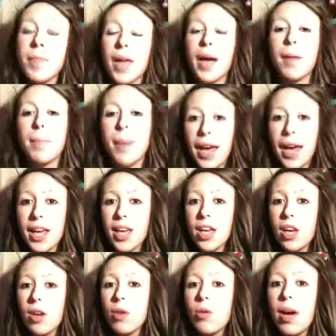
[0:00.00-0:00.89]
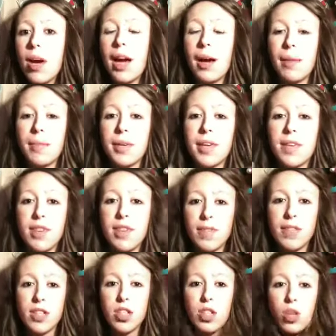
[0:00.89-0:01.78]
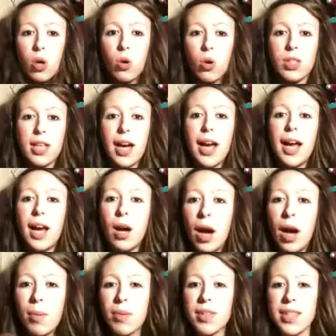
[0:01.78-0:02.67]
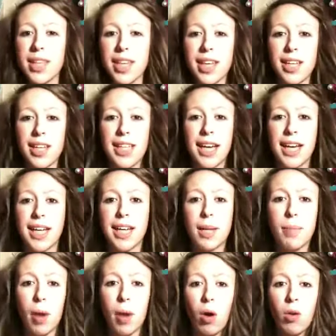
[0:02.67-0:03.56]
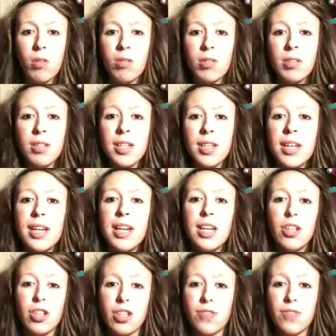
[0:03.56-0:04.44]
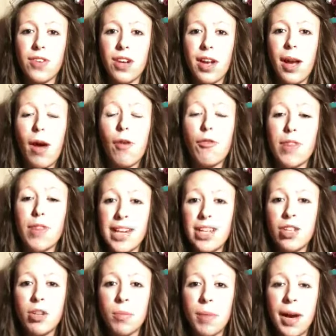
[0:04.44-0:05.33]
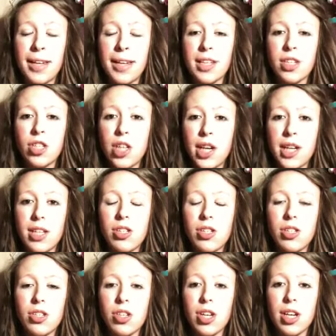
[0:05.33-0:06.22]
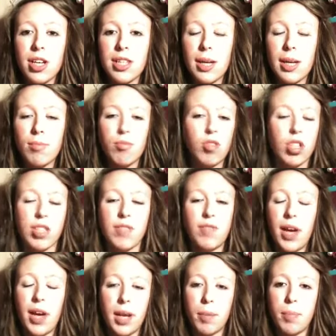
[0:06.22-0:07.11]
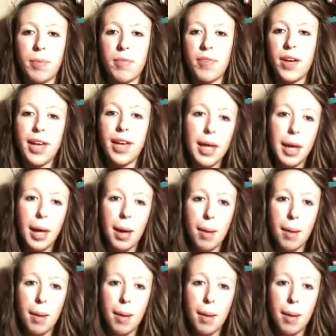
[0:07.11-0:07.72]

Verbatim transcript: I beg you um even if it's short I I was thinking of dyeing it blonde just for a really dramatic change because I'm just fed up of it